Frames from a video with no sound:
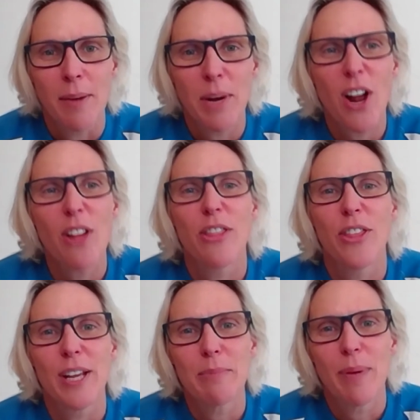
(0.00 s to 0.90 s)
I mean, I don't
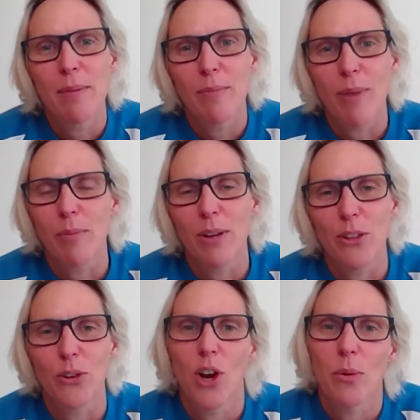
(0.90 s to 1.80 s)
think people probably
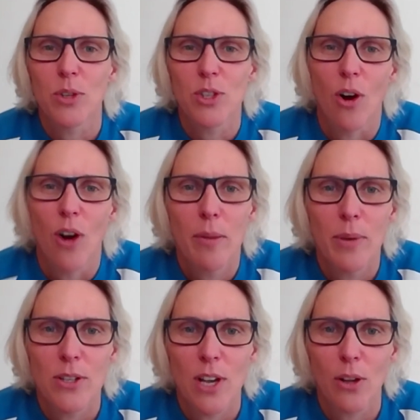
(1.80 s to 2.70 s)
thought I was shy
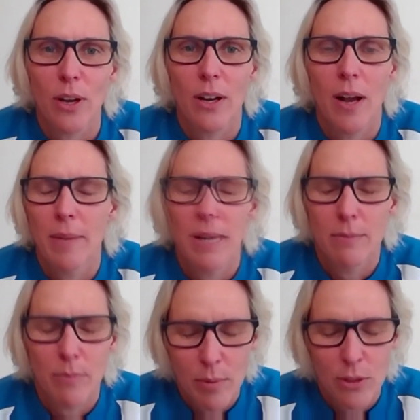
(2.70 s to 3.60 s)
because
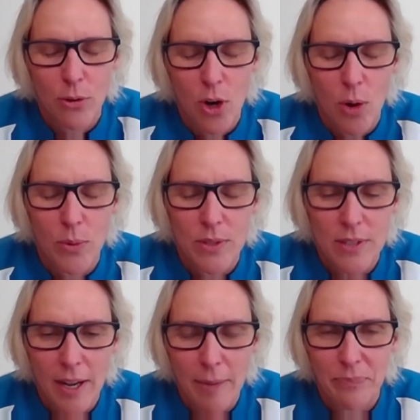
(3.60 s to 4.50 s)
probably thought I was
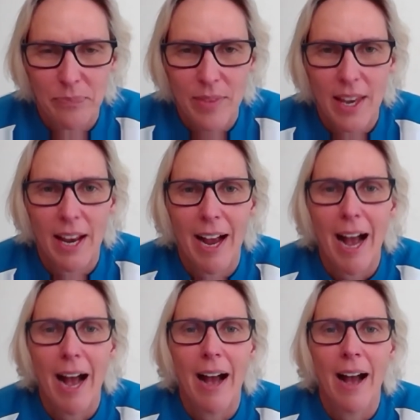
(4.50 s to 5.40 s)

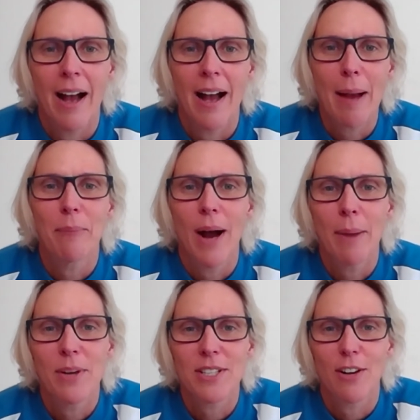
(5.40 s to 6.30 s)

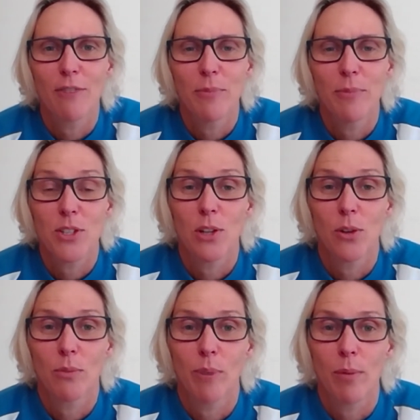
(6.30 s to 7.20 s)
up myself because I
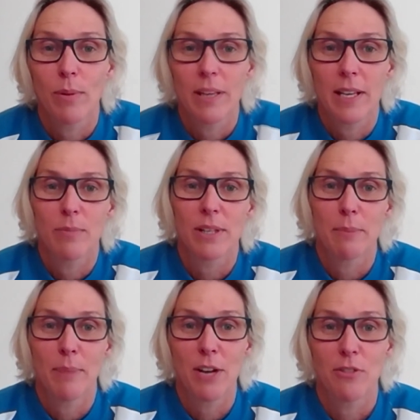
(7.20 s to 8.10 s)
looked probably completely
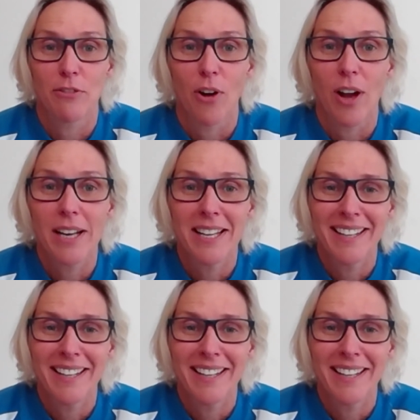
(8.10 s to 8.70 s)
petrified.